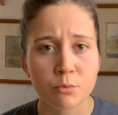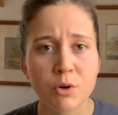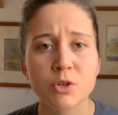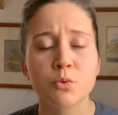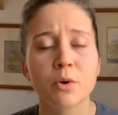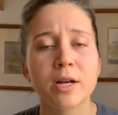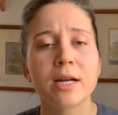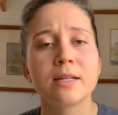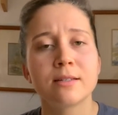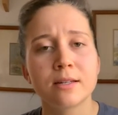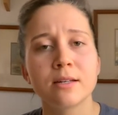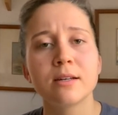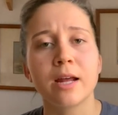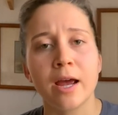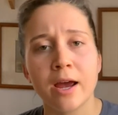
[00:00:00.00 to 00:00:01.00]
was when I
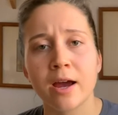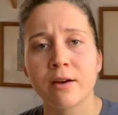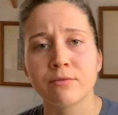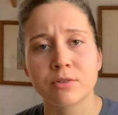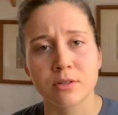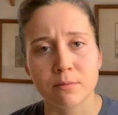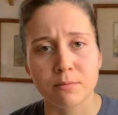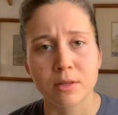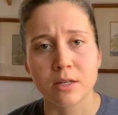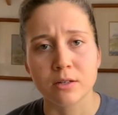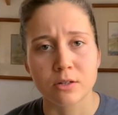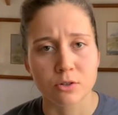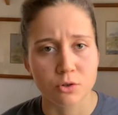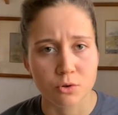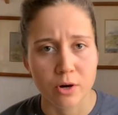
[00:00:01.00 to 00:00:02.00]
didn't have something
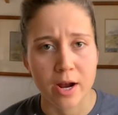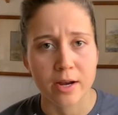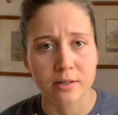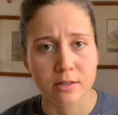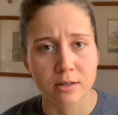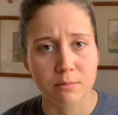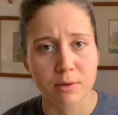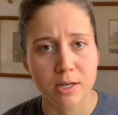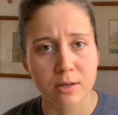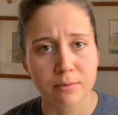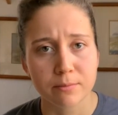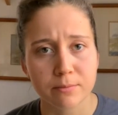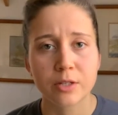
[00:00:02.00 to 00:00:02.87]
distracting me.